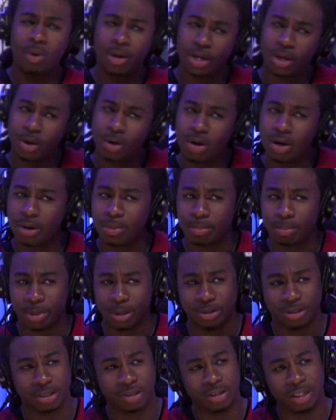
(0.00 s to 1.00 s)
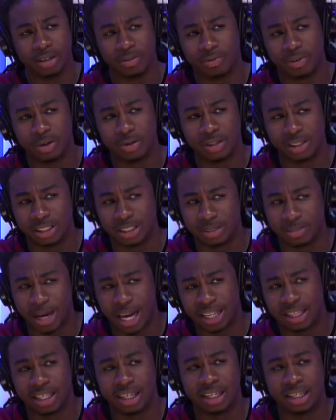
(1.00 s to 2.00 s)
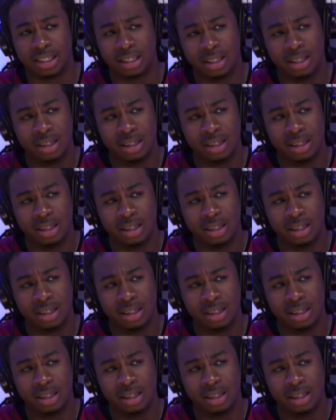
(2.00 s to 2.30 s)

were your musical influences back then?